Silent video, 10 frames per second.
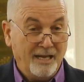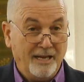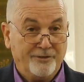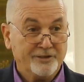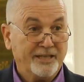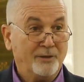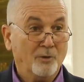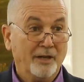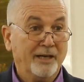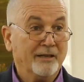If there's
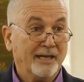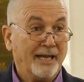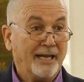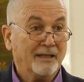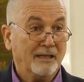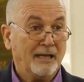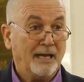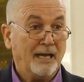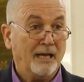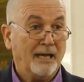anyone here that
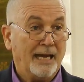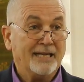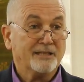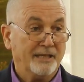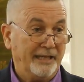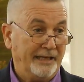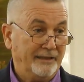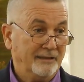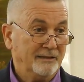has a need,